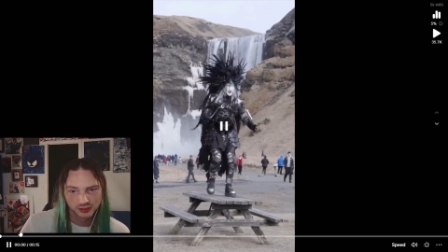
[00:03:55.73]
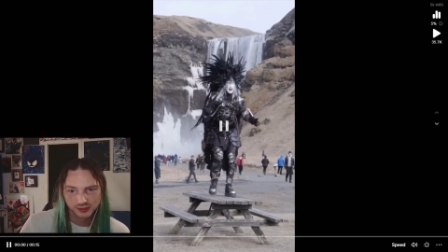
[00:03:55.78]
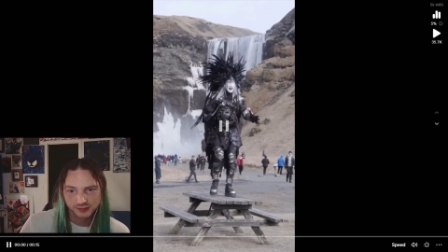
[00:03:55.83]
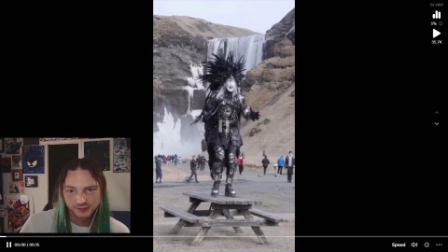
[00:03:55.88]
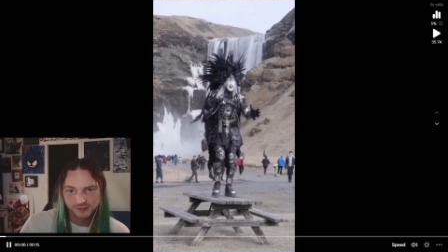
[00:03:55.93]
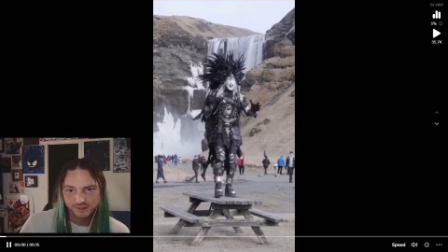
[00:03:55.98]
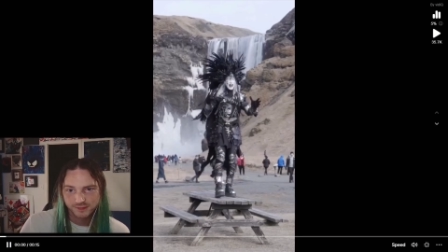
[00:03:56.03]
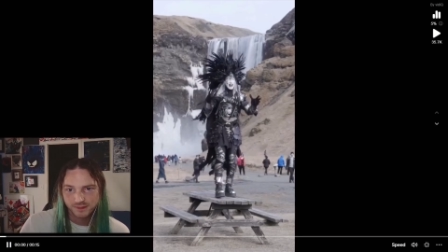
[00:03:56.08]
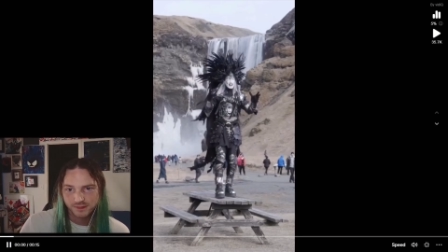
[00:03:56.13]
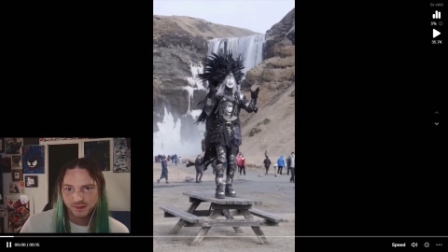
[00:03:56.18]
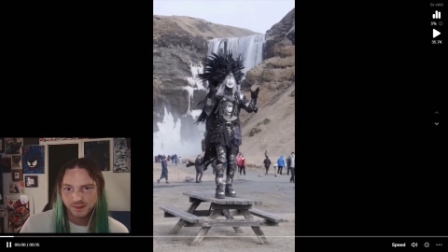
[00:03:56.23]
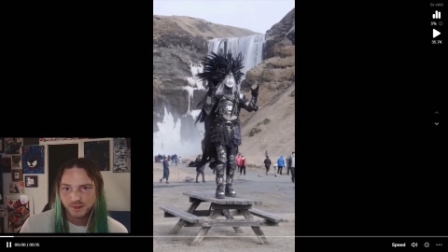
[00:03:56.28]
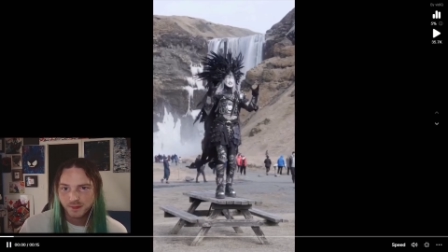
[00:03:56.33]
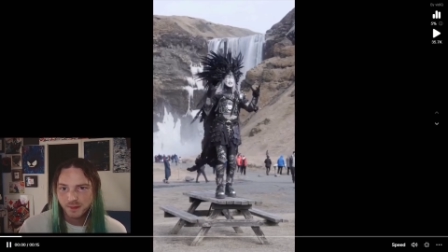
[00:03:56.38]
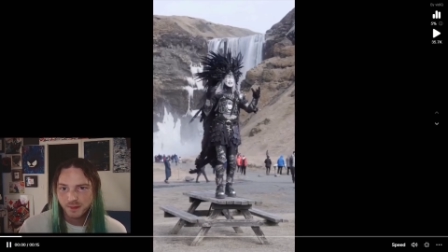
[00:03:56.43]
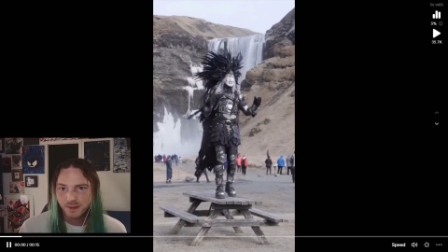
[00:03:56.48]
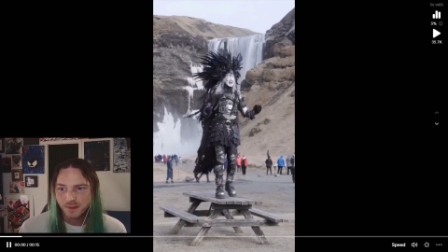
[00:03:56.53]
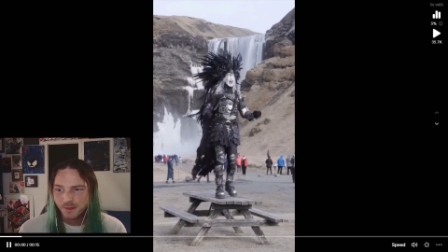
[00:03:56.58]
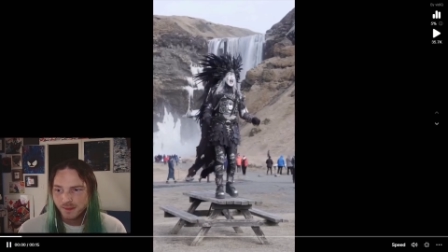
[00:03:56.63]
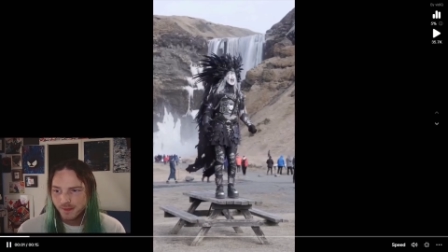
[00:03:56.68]
You hear the
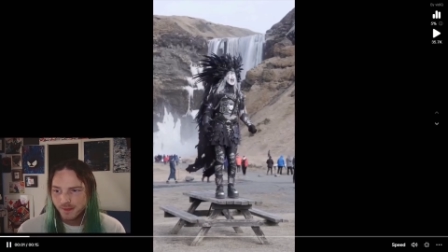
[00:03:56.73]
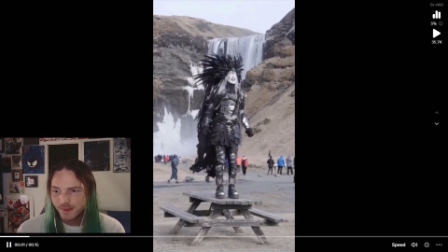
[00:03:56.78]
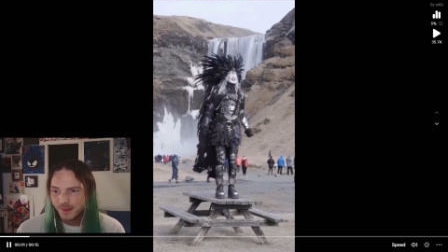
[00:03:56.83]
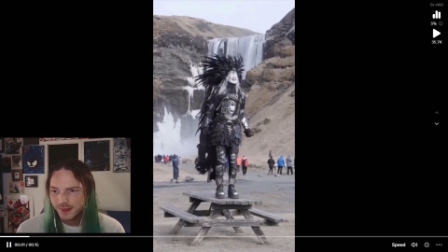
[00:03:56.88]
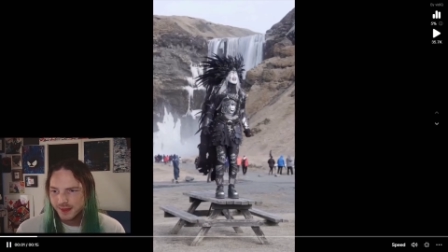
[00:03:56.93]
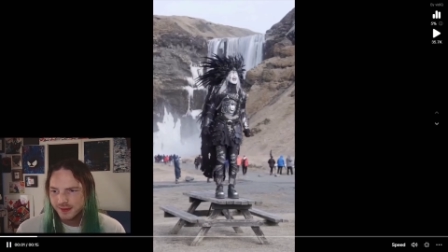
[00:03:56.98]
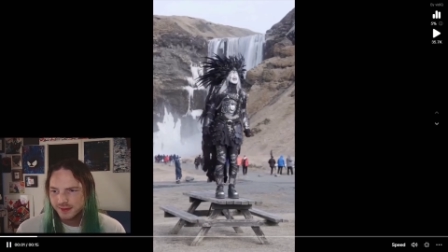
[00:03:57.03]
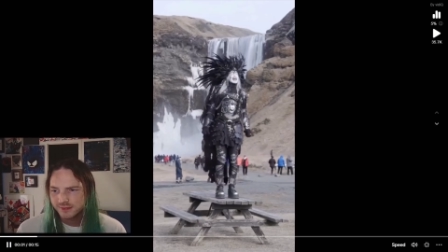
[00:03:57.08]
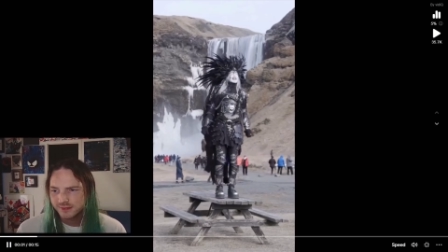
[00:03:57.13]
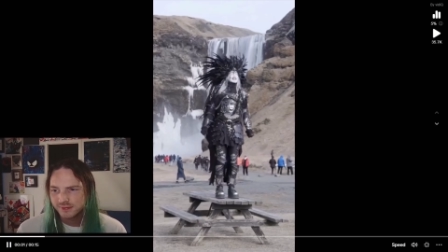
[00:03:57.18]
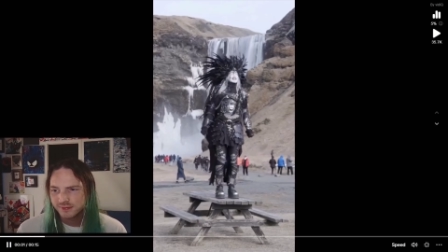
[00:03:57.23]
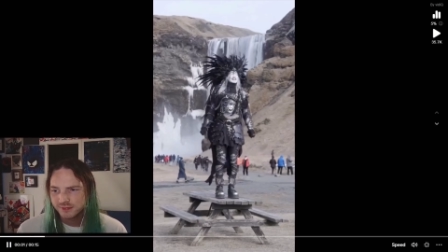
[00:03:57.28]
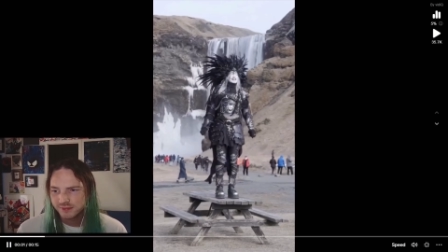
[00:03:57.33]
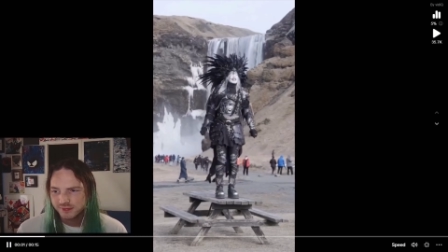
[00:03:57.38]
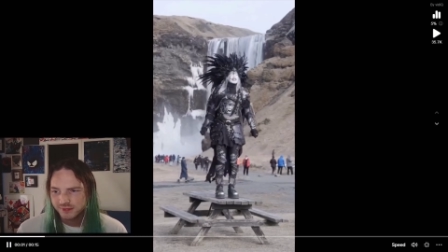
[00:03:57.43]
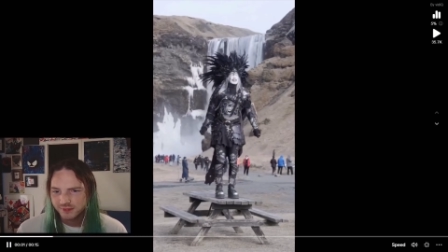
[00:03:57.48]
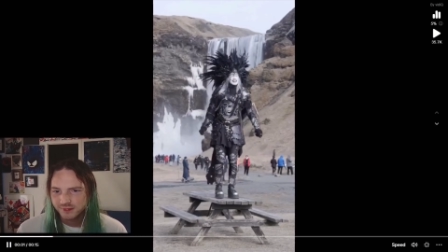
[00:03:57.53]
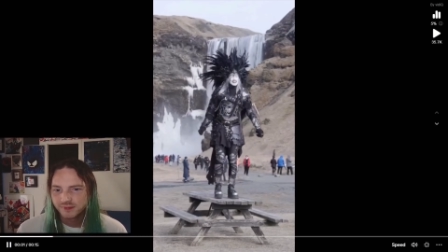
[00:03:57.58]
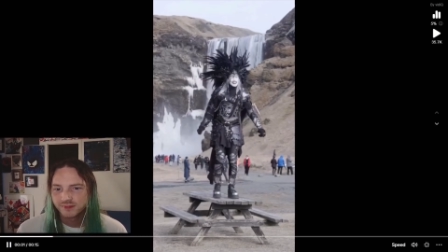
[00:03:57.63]
silence?